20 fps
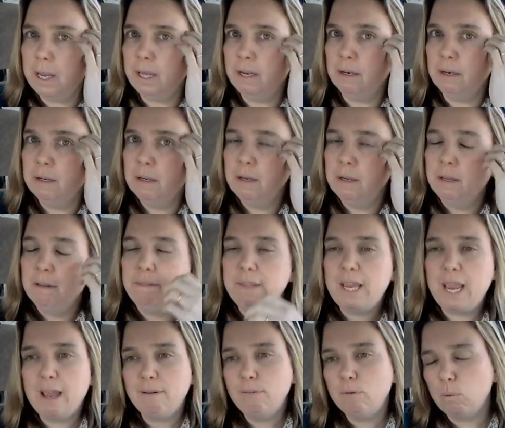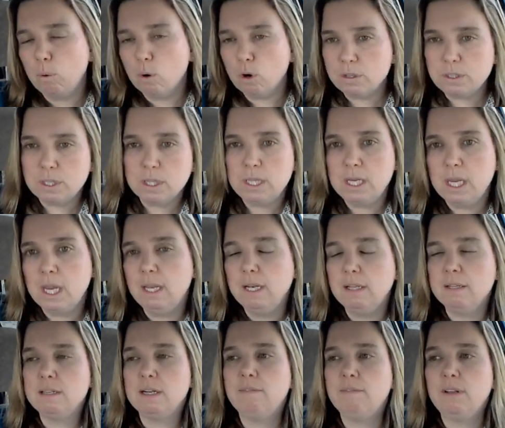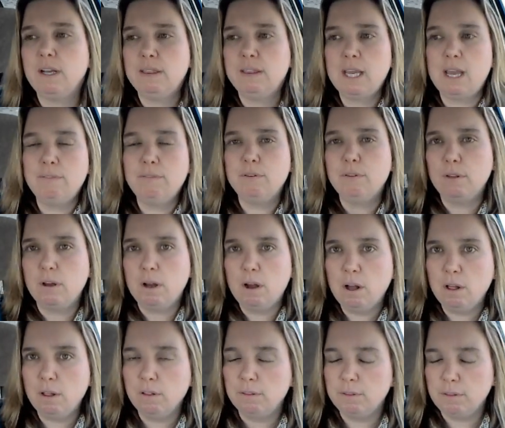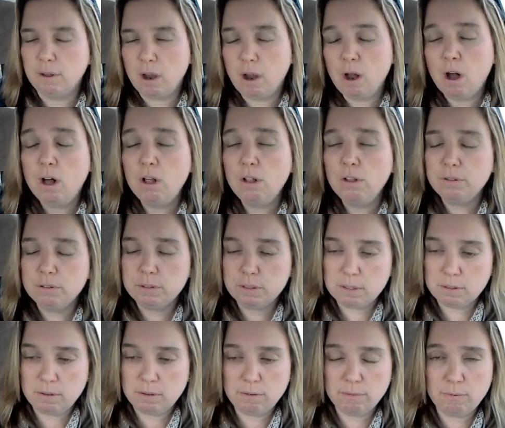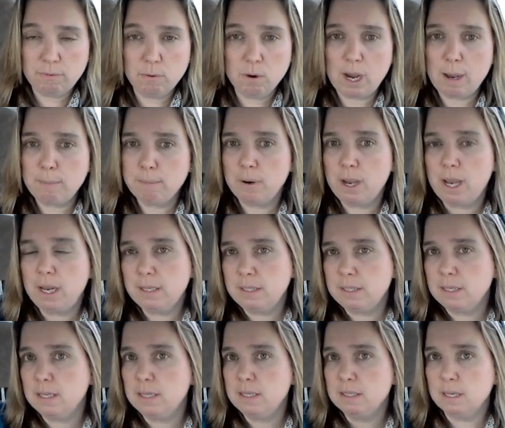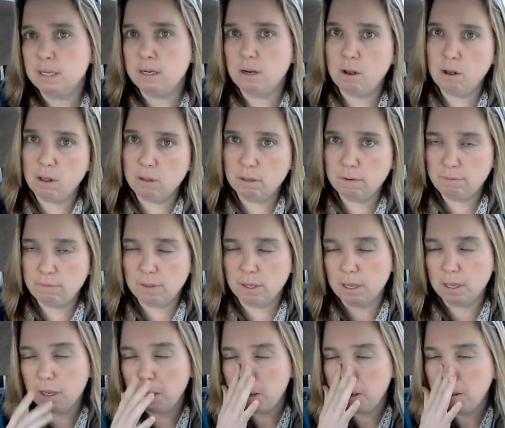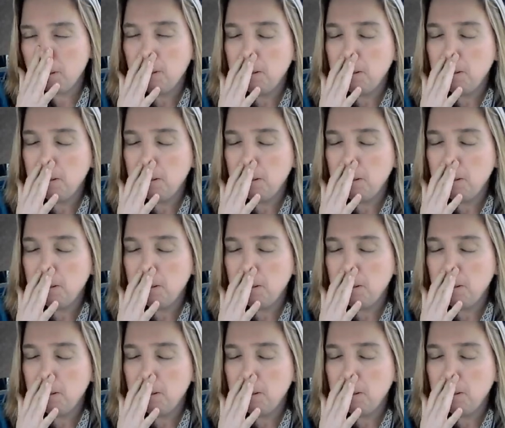And they have awards at the end and stuff like that for the all all the four apparatuses and all of the